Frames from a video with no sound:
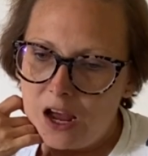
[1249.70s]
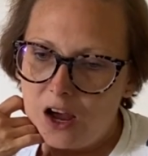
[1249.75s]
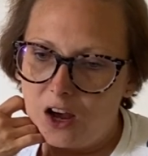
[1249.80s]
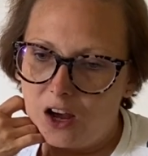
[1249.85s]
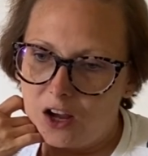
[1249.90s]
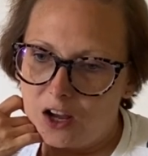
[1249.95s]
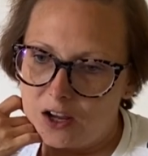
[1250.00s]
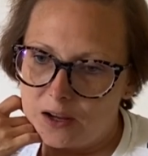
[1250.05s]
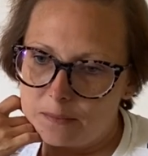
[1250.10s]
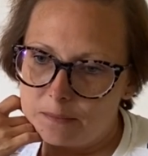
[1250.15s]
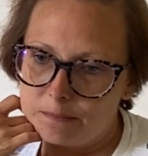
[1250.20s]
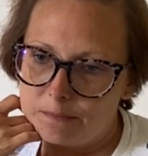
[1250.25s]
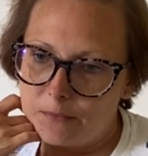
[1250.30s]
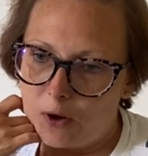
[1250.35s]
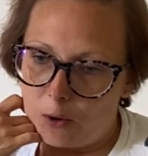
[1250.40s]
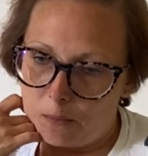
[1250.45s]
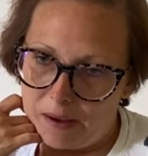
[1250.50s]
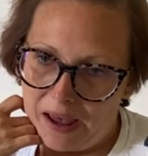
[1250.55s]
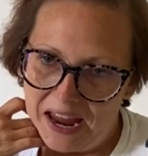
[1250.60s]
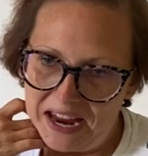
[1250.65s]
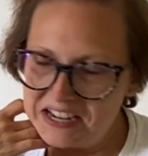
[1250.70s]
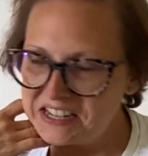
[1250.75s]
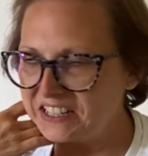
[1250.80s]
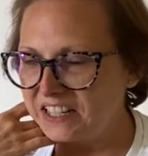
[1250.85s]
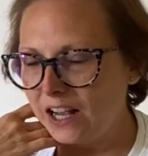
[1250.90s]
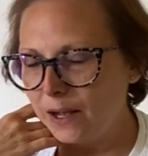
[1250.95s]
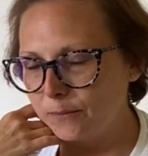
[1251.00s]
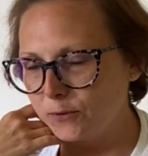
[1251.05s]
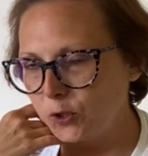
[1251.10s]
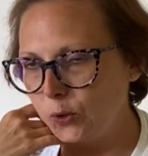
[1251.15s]
um, I'm heading
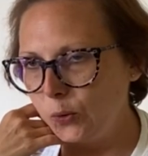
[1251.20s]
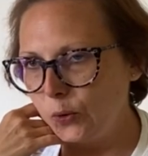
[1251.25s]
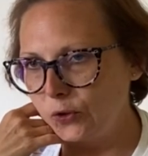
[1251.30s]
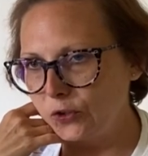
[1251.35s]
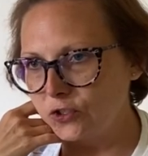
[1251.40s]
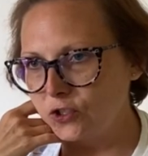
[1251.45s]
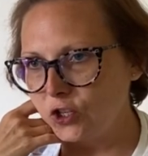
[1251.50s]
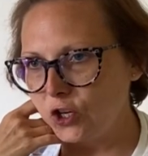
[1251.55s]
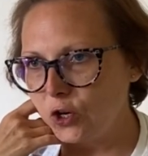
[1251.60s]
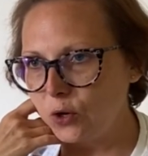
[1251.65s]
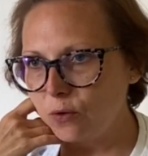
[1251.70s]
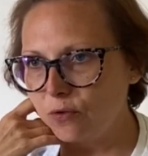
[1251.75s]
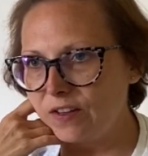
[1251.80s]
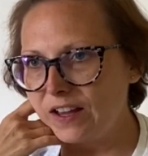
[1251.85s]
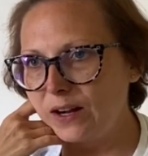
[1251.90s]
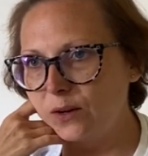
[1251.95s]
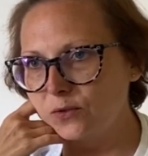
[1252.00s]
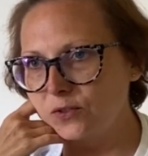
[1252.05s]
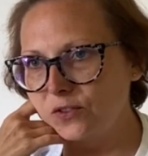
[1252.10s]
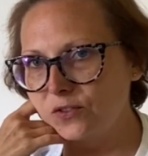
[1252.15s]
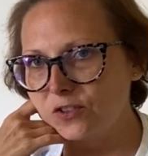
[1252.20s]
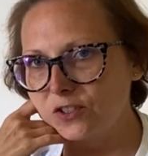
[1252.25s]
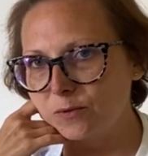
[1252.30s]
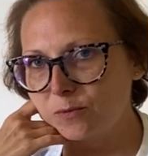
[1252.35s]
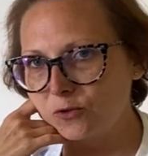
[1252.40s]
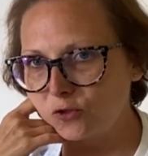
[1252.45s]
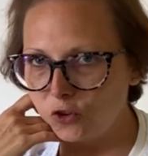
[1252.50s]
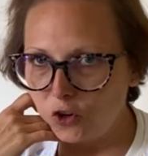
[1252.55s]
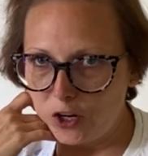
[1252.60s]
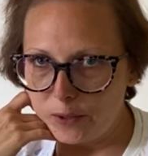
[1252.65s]
up towards 2,000
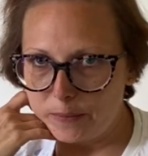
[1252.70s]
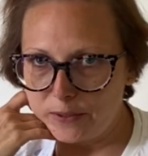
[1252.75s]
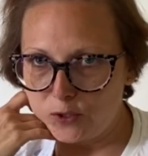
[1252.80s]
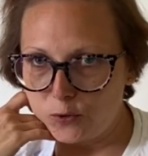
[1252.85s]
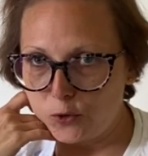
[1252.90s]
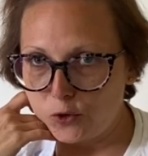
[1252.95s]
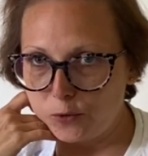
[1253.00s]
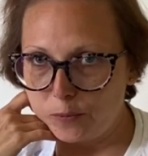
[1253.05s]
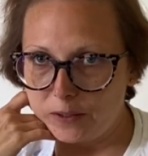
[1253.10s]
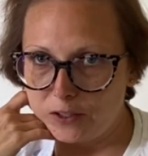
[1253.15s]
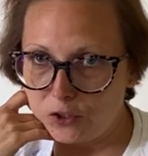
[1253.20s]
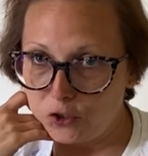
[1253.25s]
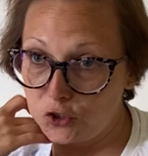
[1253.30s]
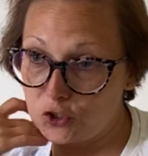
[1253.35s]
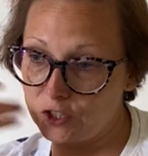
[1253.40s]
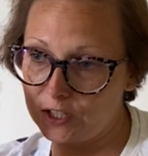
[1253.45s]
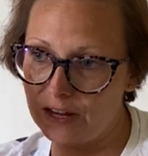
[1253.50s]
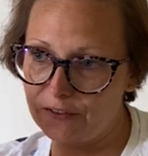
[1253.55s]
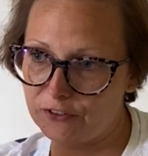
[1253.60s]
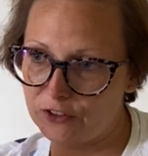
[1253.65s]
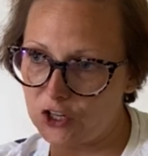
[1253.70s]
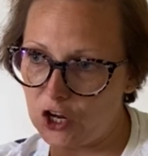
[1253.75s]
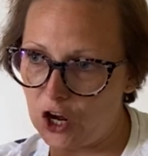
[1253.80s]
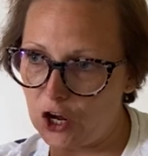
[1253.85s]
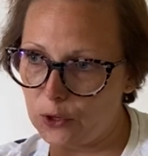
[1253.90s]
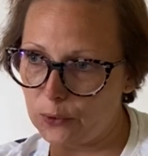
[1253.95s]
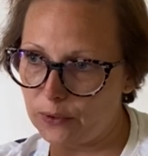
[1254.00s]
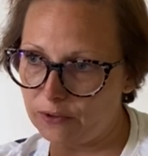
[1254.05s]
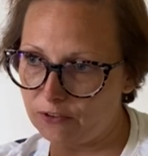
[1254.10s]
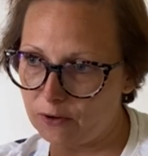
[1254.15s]
subscribers, which would be good. You never know.
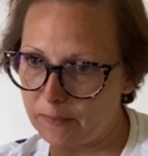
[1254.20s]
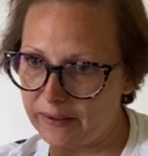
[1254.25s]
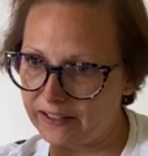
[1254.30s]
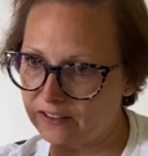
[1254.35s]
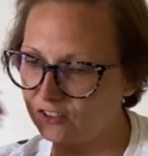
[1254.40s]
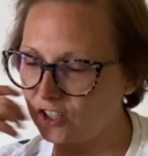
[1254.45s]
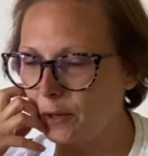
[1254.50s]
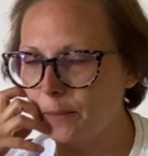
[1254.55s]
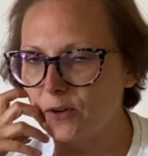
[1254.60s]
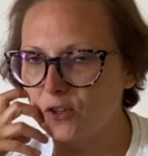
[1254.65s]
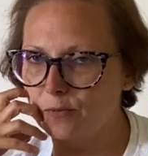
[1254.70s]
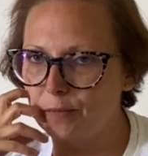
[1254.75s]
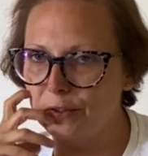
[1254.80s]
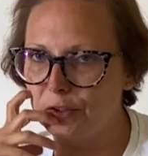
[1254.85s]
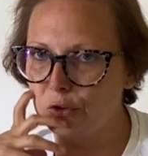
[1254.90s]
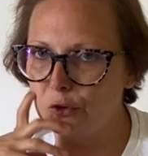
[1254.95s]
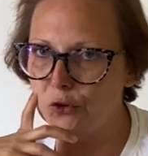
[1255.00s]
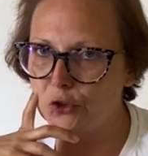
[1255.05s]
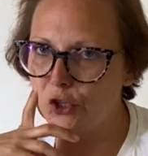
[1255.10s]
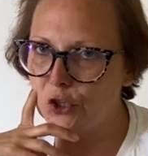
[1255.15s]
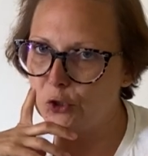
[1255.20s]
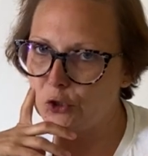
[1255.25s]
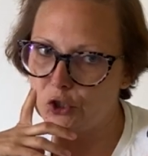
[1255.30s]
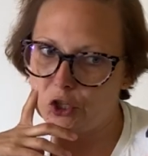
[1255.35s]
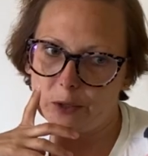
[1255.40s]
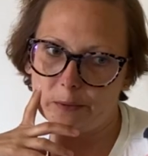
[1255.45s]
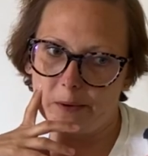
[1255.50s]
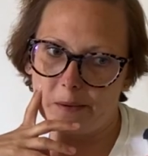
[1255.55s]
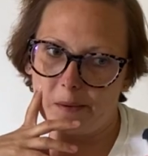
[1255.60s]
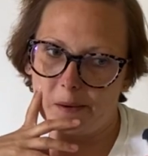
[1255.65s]
If I make so much money on
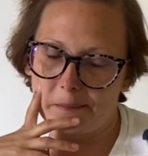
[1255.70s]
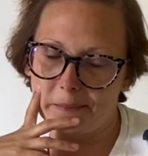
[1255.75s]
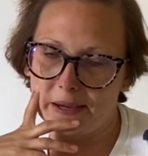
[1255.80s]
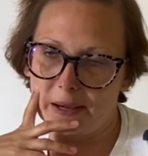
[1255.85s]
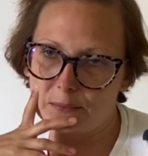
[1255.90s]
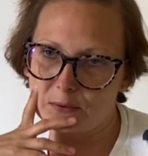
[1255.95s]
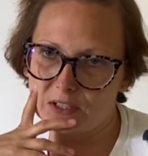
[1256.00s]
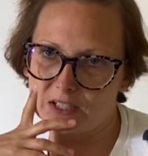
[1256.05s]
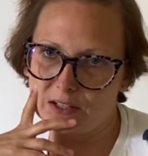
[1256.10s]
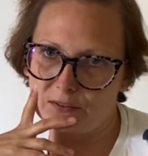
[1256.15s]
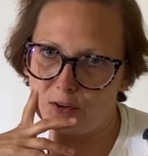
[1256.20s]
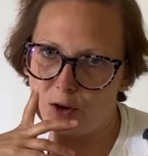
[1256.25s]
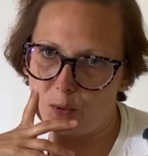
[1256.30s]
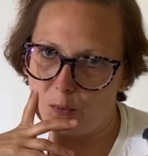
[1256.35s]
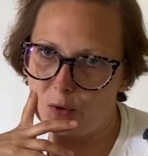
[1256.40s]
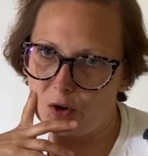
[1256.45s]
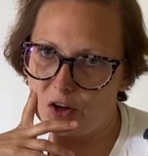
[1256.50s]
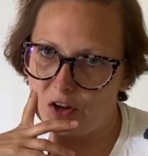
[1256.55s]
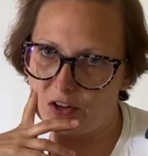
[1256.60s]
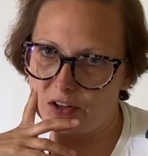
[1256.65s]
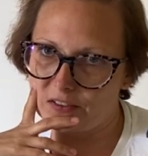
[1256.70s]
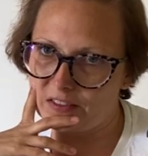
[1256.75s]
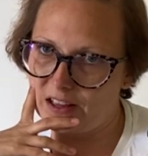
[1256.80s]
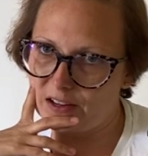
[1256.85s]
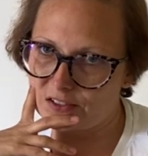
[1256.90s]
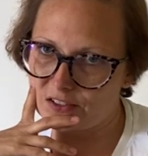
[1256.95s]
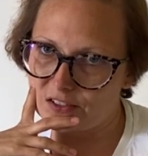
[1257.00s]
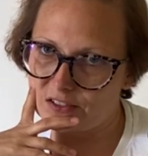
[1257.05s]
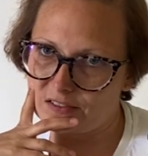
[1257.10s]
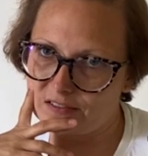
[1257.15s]
YouTube, I might be able to give up work.
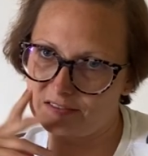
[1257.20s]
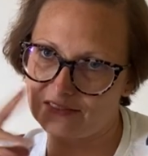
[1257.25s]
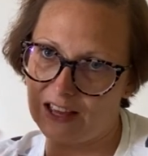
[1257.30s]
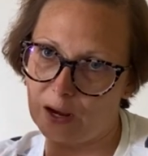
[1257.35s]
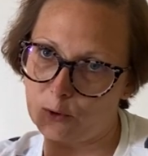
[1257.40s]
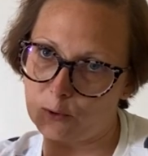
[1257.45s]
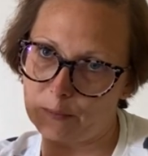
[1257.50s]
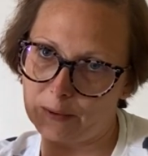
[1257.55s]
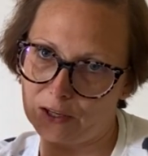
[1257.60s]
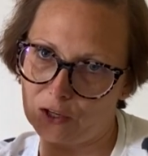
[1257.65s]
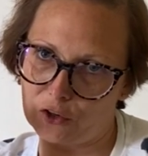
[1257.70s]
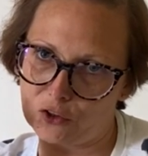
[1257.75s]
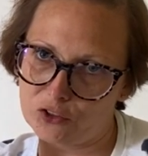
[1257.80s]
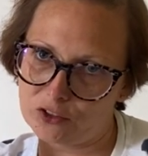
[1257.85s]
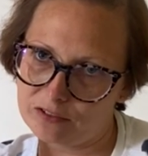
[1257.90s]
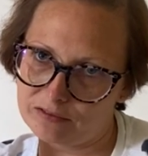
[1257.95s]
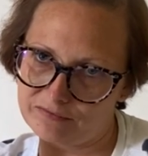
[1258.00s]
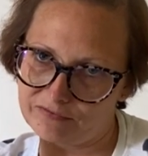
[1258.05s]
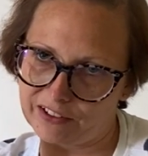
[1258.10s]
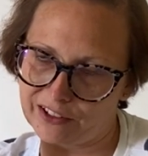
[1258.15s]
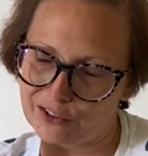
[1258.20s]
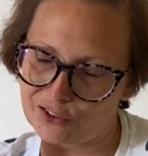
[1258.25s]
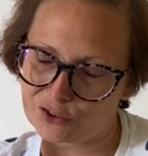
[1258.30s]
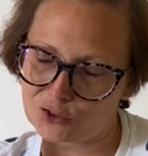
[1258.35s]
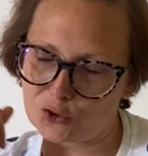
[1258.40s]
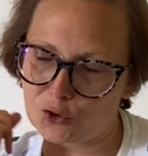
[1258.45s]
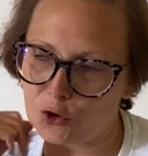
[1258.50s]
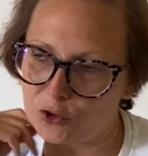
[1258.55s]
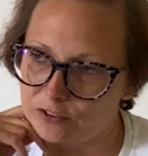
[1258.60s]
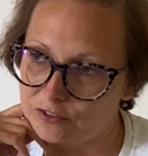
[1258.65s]
That's That would be good. Fingers
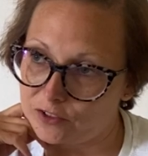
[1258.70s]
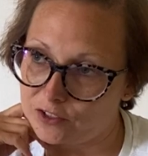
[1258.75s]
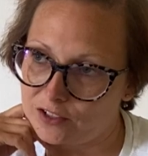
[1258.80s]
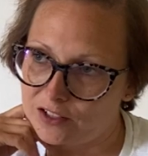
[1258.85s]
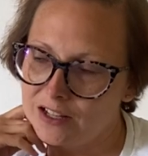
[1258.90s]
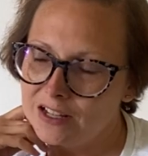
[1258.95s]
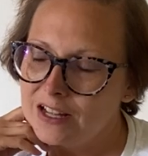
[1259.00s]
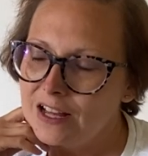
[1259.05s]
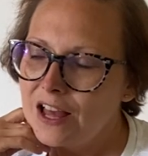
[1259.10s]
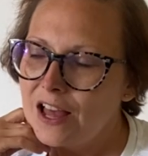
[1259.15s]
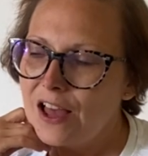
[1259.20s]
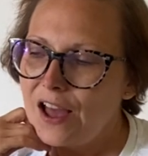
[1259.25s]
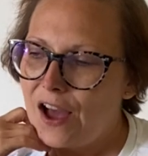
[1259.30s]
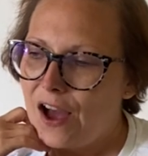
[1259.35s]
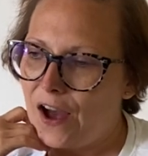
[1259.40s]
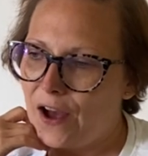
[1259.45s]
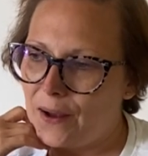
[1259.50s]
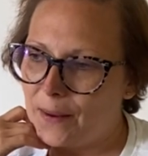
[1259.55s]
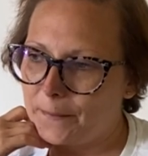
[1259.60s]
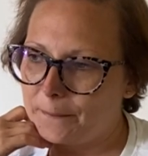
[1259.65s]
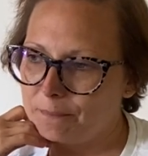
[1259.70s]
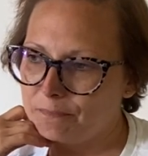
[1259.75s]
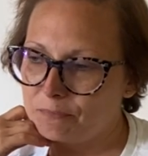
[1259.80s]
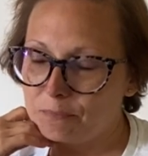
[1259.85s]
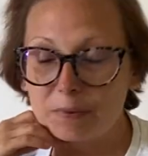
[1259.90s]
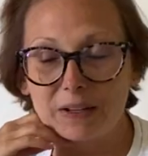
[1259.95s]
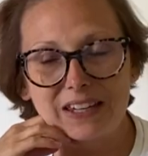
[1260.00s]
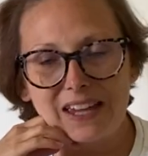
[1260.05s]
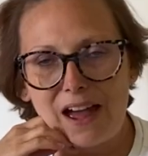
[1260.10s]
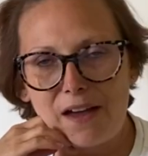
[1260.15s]
crossed. Um,
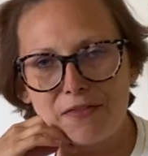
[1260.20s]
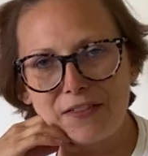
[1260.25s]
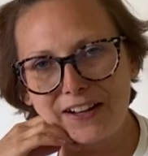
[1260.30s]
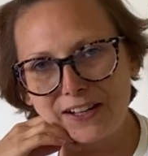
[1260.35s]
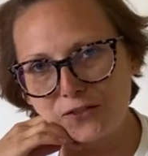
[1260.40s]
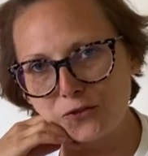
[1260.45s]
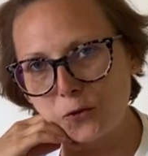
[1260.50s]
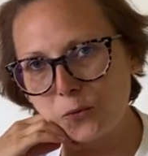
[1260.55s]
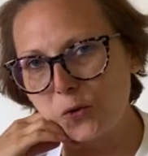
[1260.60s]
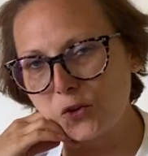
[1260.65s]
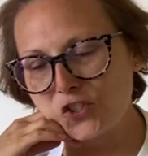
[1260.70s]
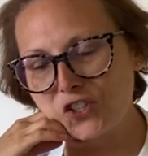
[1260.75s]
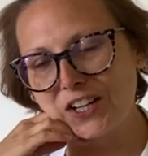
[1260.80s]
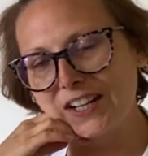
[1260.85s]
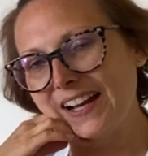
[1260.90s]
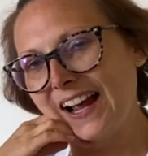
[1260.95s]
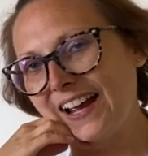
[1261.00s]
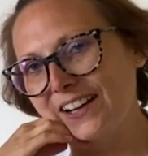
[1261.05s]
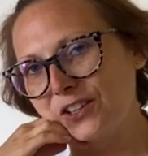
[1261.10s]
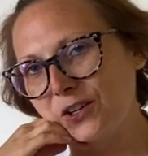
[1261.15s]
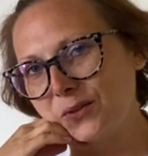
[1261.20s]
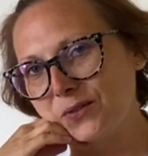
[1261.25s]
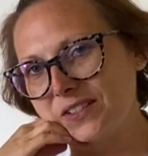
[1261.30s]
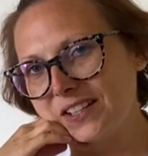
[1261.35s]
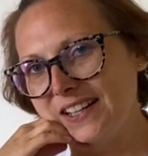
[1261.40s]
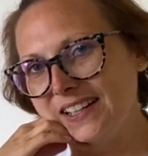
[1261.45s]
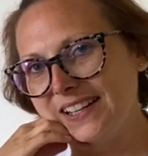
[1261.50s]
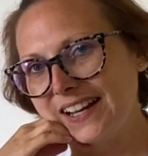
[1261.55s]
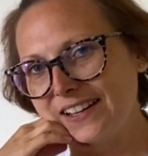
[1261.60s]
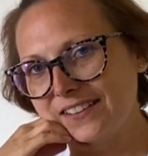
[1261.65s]
but yeah, thanks for watching and I'll
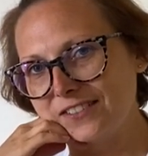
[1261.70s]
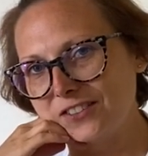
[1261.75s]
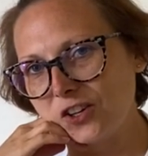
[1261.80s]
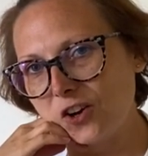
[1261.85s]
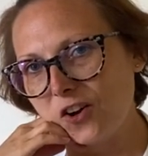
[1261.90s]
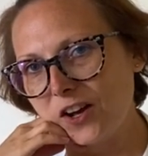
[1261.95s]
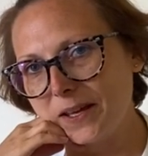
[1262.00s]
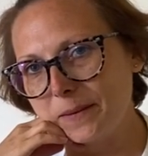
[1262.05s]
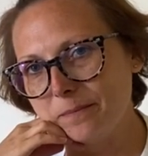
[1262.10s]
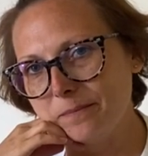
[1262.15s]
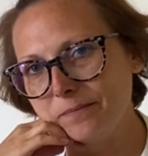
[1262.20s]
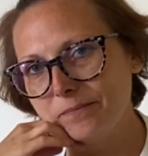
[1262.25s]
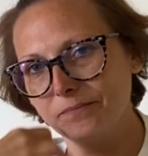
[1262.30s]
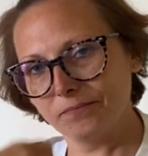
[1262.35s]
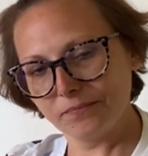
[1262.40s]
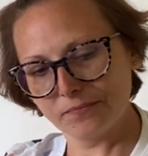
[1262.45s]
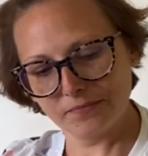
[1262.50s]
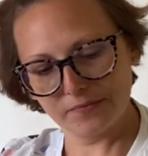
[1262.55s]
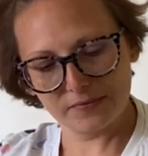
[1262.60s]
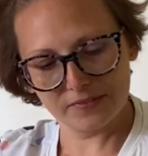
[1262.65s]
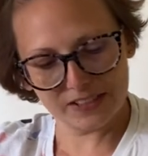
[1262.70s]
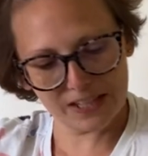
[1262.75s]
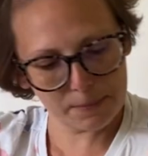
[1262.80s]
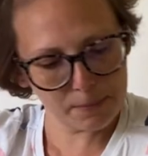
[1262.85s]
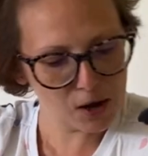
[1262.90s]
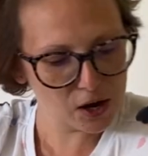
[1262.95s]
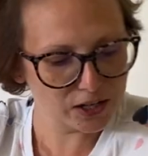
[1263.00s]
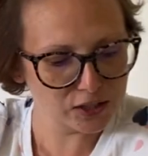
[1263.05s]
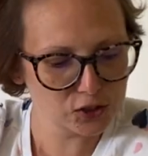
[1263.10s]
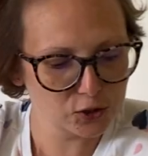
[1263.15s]
see you next time. Say
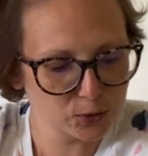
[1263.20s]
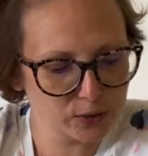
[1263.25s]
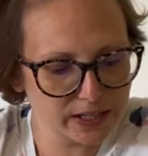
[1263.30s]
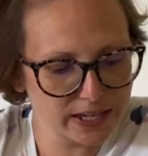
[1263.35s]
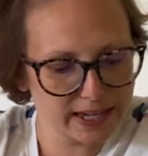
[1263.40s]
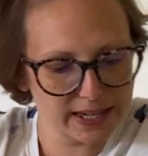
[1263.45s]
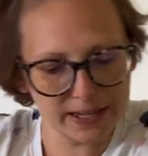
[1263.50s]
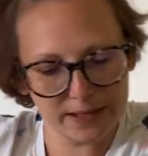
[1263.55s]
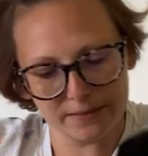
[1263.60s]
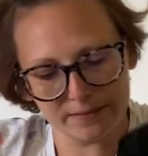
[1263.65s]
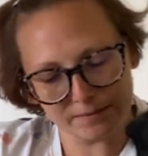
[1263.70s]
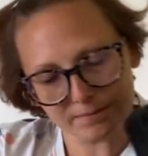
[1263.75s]
bye, Juki.